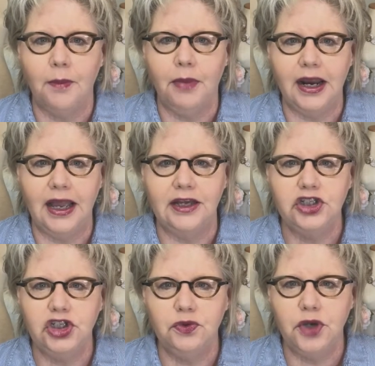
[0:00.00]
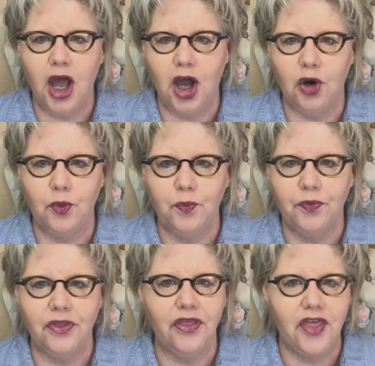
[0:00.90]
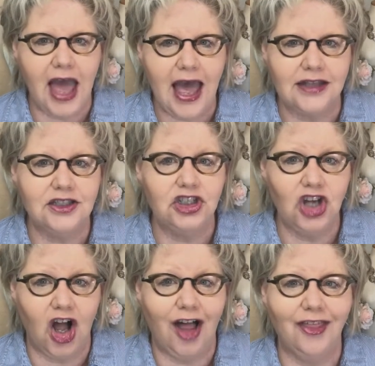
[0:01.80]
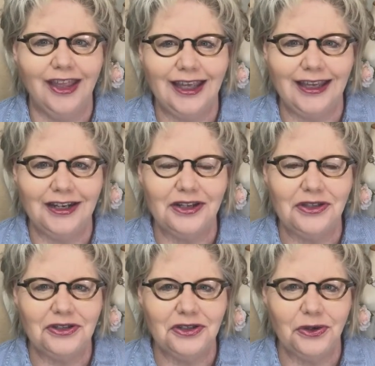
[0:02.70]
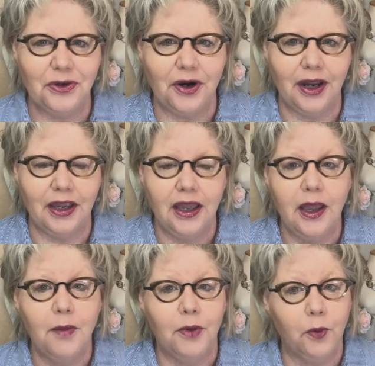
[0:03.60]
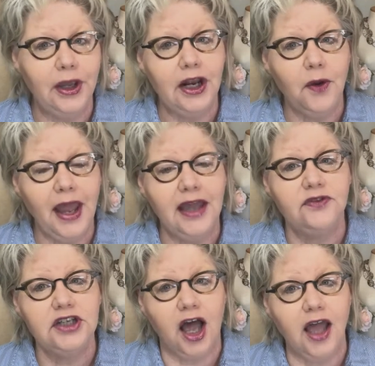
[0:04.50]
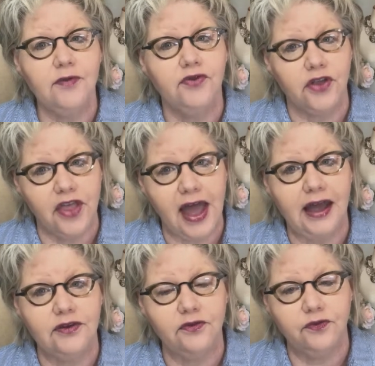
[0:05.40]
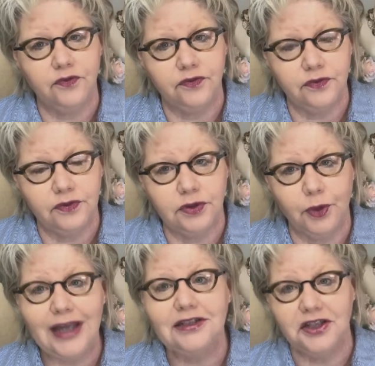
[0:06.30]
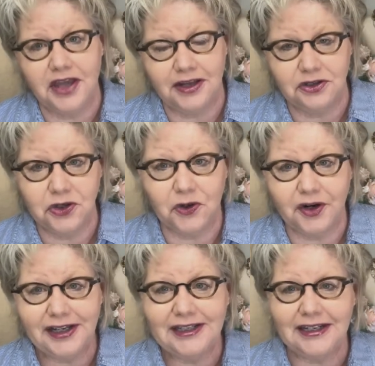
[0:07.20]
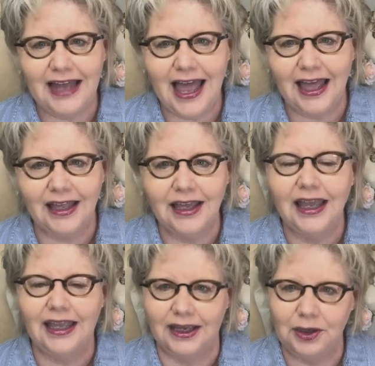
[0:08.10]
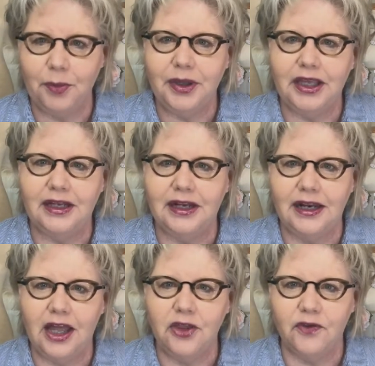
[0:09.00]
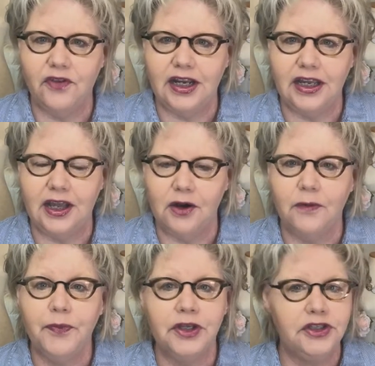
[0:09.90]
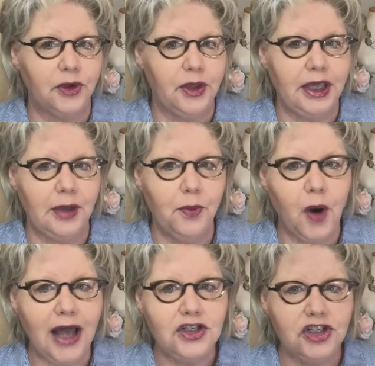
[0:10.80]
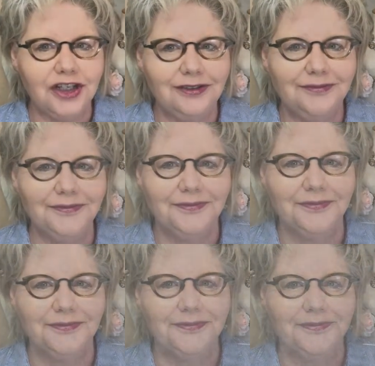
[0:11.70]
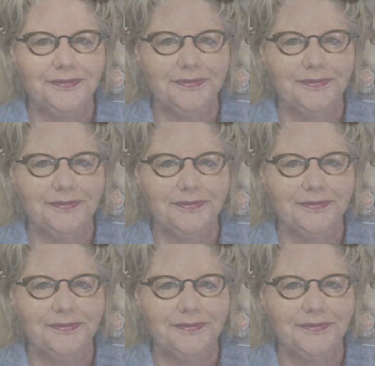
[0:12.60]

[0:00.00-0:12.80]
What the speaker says: But as you know, that's not the end of the story. But we don't have time for that rest of that story today. It'll be in another video, so keep watching. I'll show you what I'm doing.